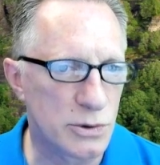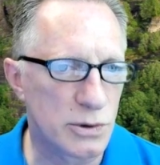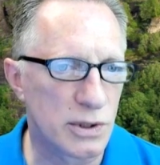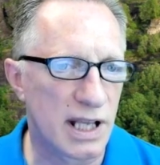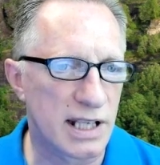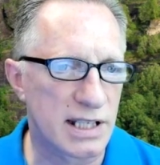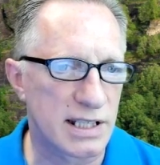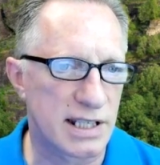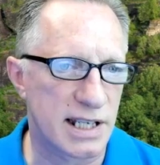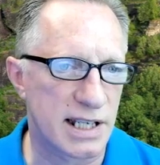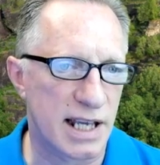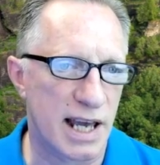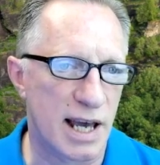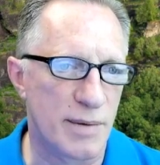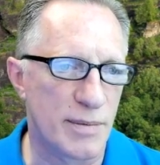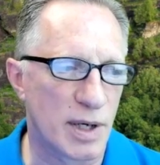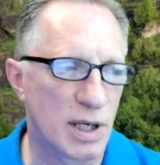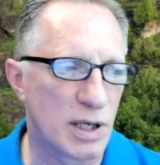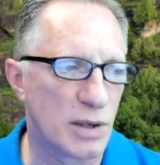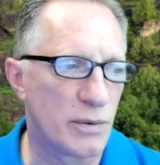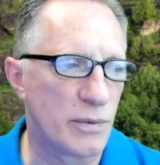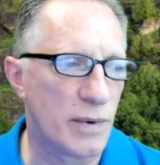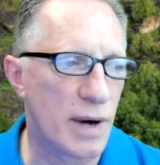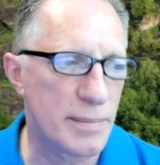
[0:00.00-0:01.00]
Let's say I'm
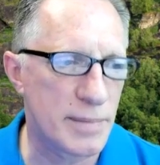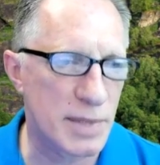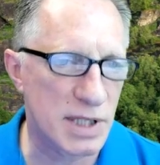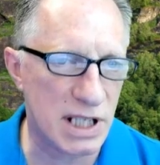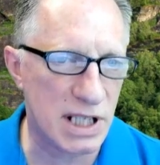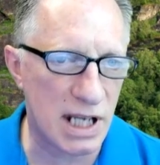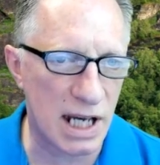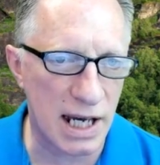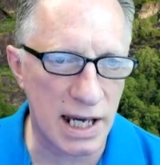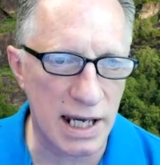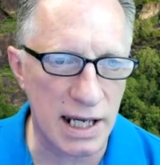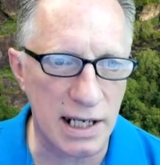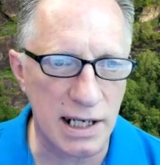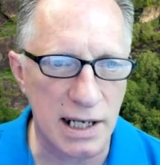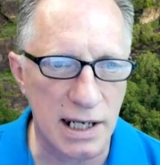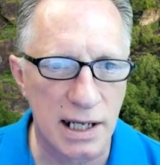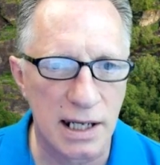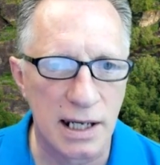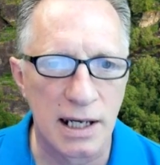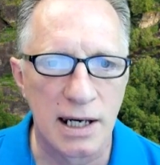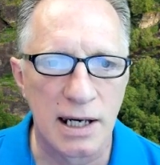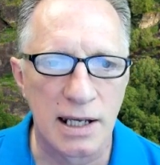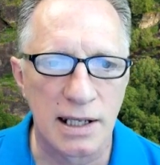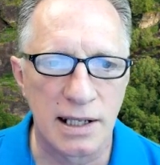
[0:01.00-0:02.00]
on a website
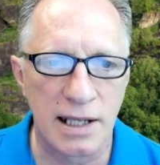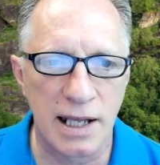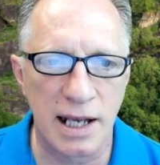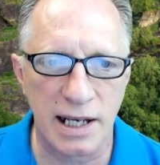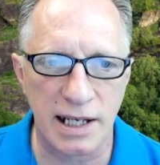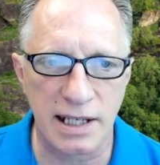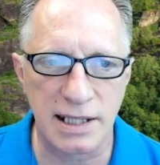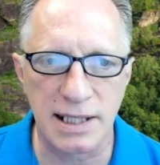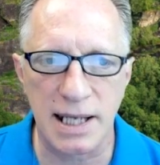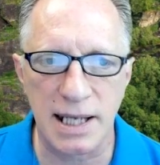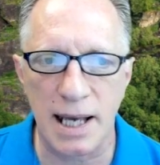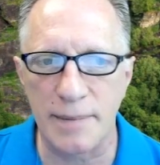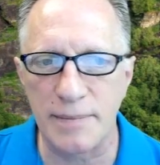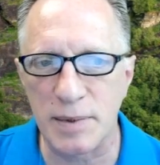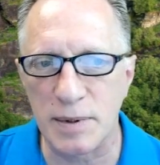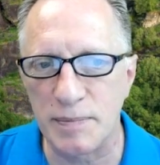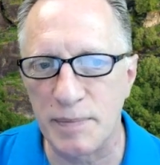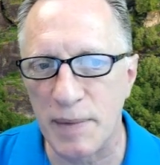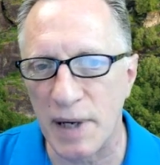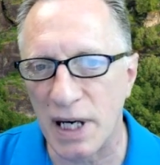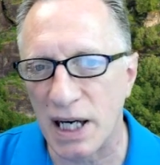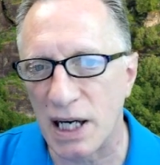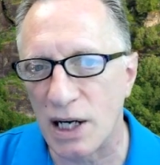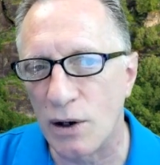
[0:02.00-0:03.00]
that accepts
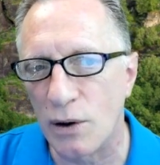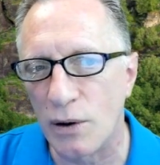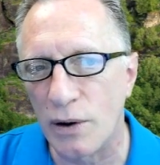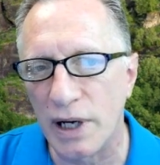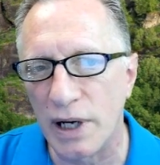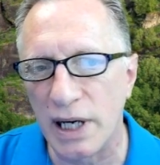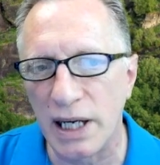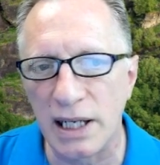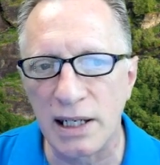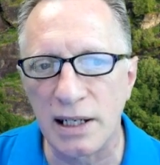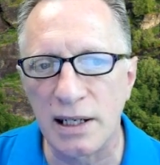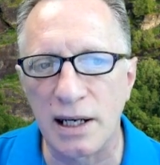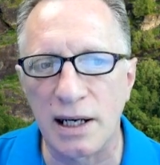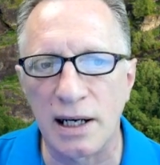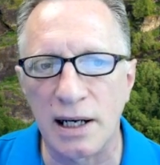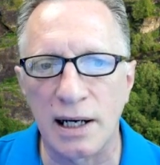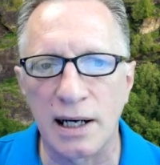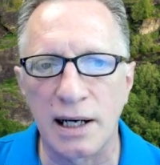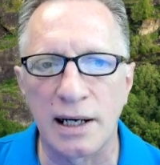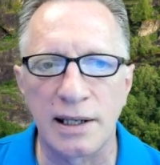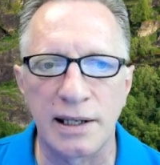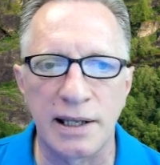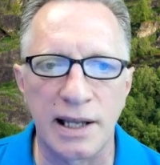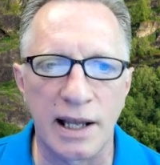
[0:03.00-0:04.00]

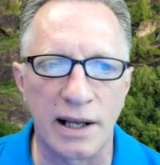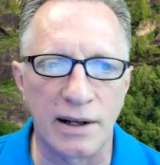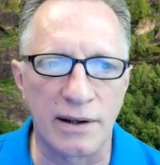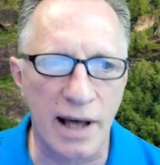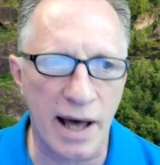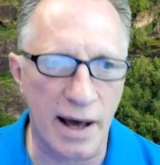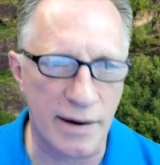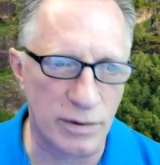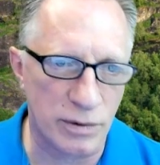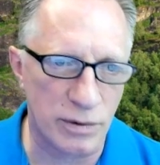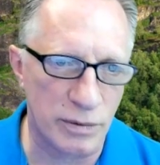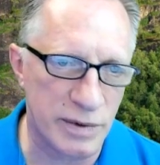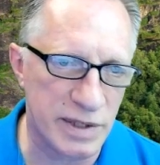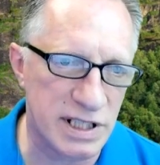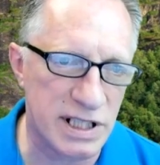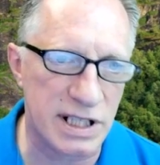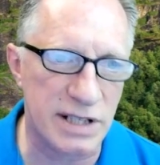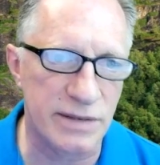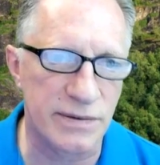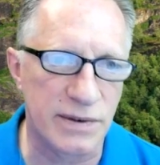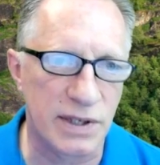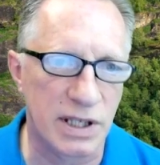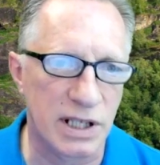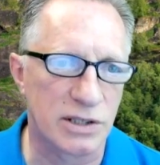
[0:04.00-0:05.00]
Bitcoin. They'll have a
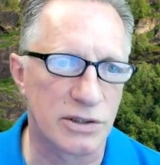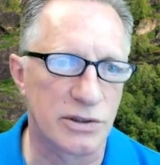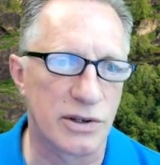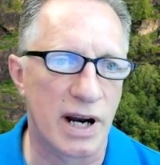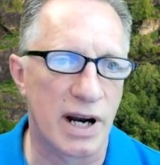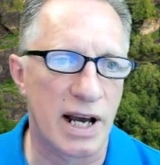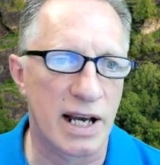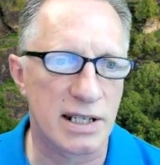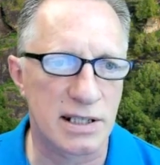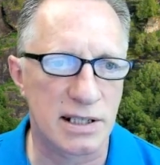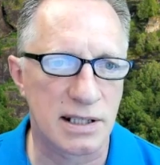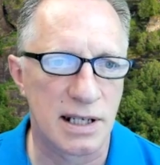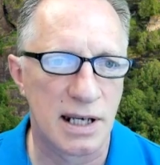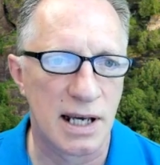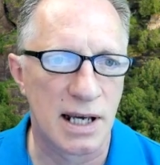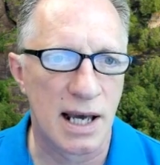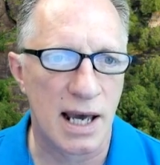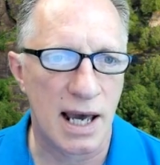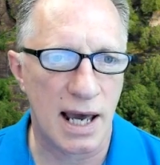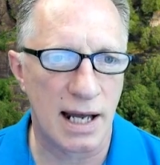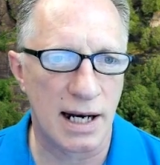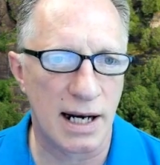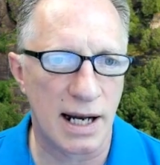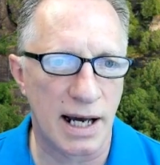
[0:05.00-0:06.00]
receiving address
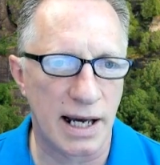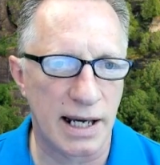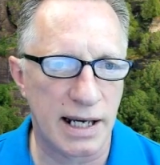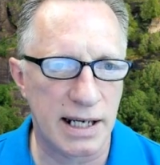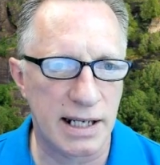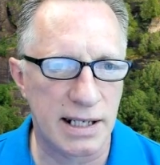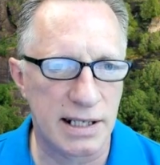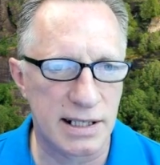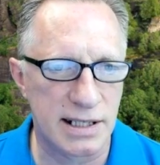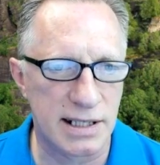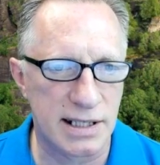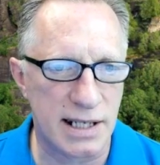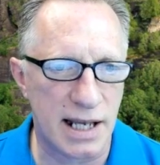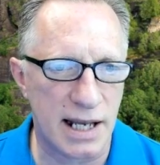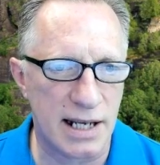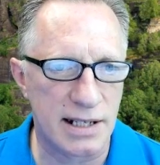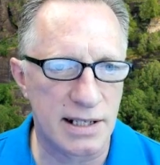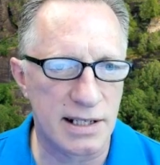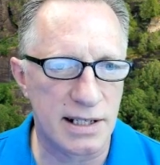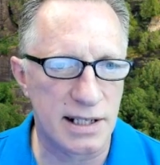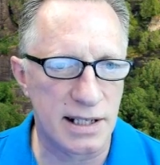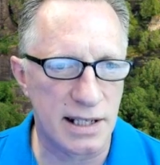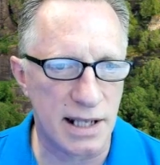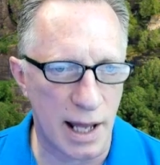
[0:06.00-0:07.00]
and I can send
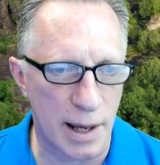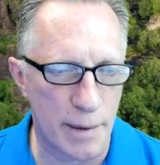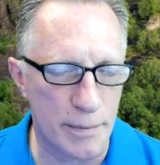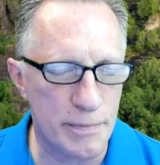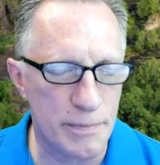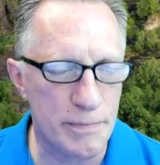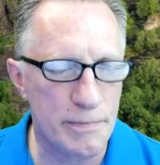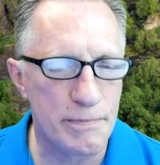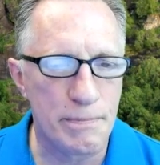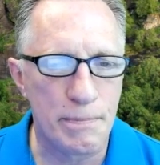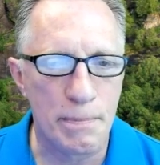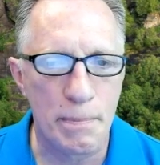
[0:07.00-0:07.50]
to them.